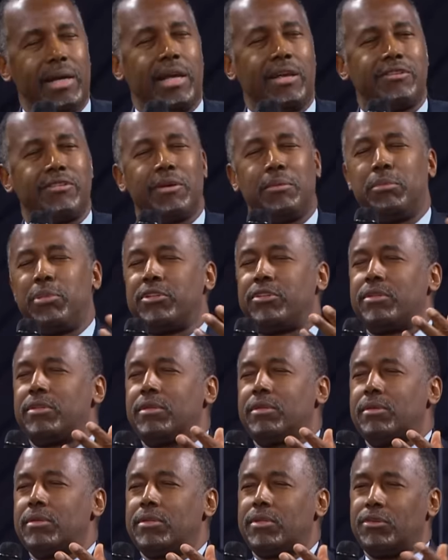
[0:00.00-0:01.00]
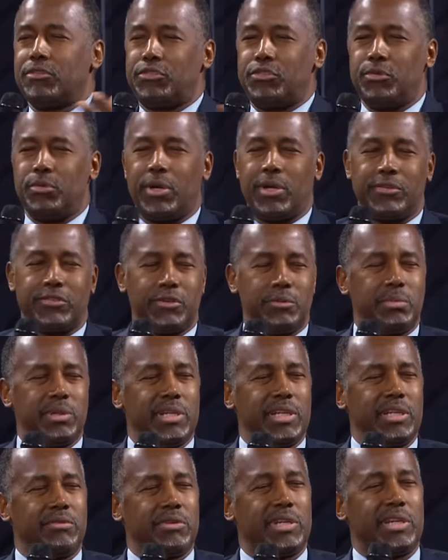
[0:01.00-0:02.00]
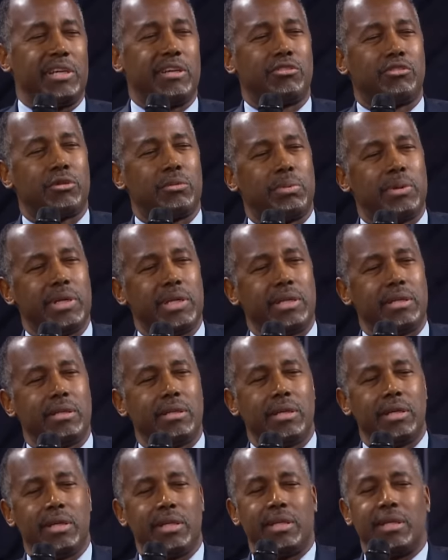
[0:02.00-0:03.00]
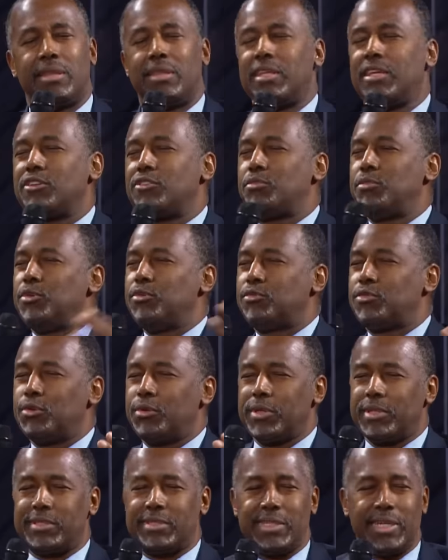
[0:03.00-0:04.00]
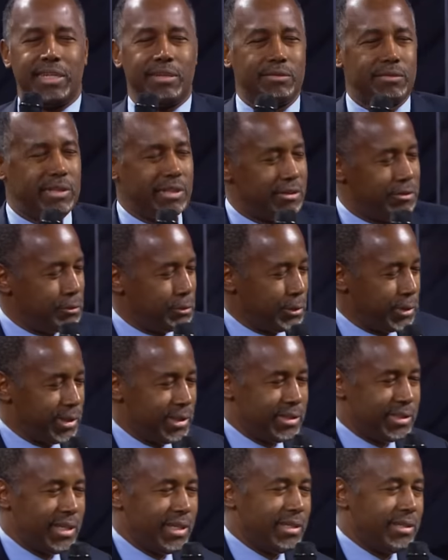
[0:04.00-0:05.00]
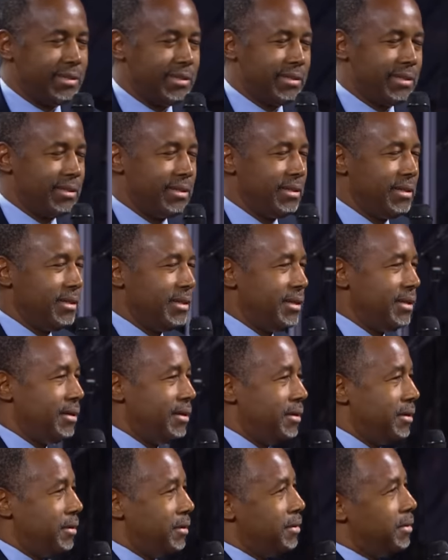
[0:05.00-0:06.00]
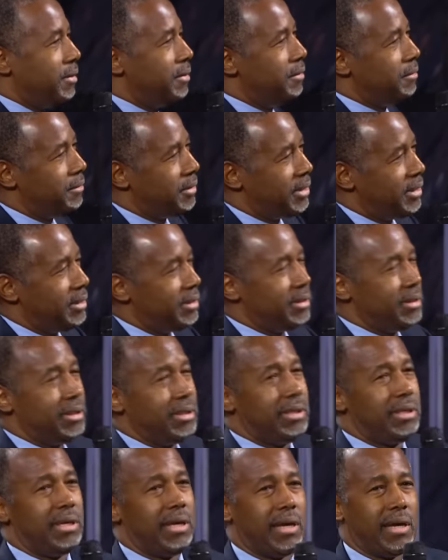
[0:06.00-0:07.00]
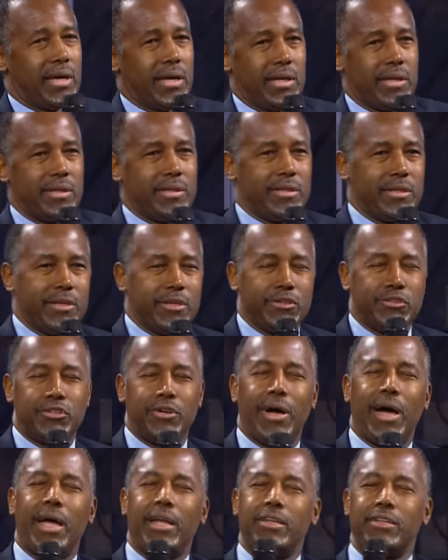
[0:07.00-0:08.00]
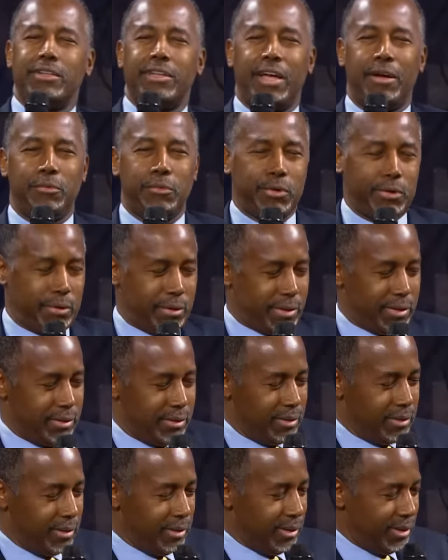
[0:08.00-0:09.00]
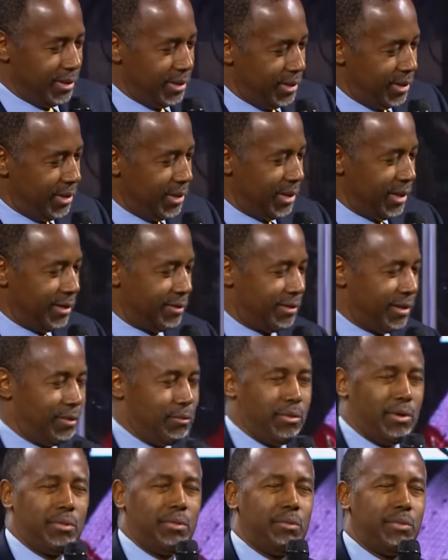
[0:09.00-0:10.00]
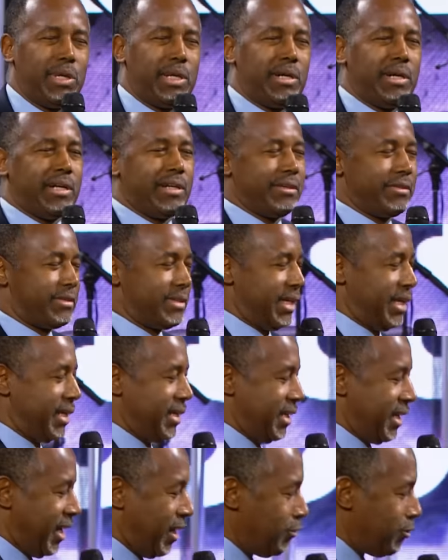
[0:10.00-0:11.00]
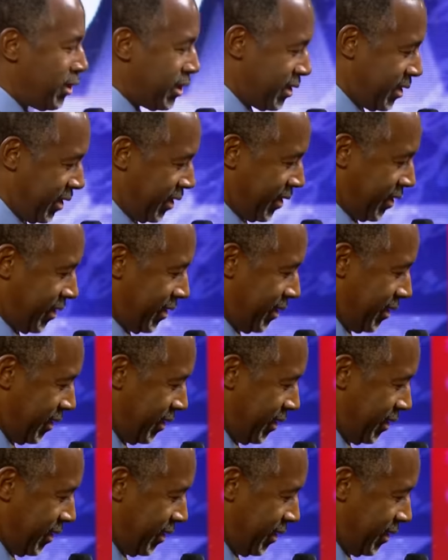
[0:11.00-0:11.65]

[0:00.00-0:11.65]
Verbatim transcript: I said, but don't you also believe in entropy, that things move toward a state of disorganization? Well, yeah. So how does that work? And they say, well, we don't understand everything.